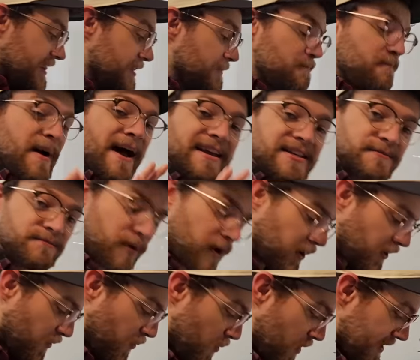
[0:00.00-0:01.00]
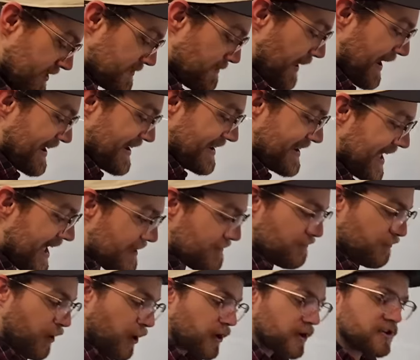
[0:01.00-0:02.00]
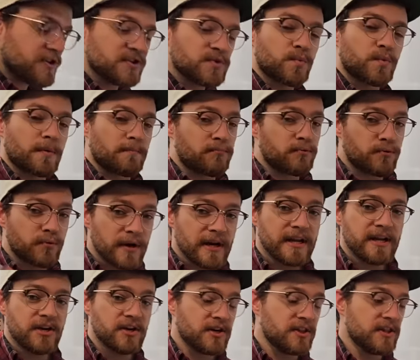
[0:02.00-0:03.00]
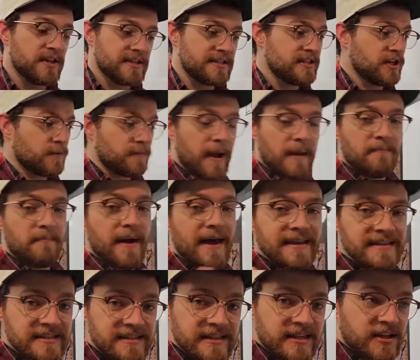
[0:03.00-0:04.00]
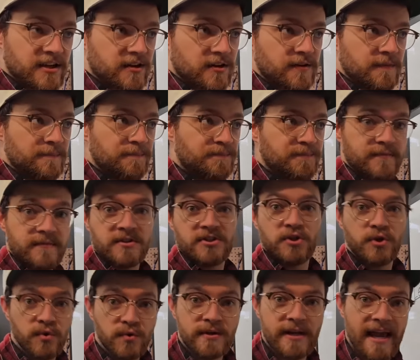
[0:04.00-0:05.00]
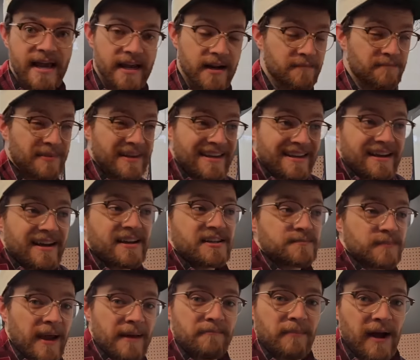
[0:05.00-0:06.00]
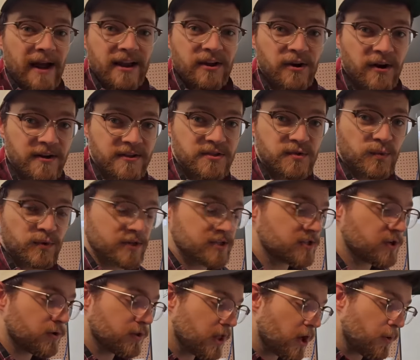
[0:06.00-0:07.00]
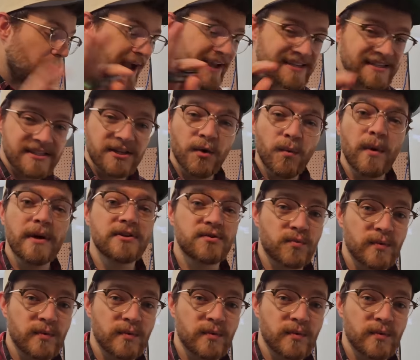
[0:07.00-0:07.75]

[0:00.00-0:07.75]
The best part was my net margins were pretty good this year. My best year to date because my buy costs were so low. I still was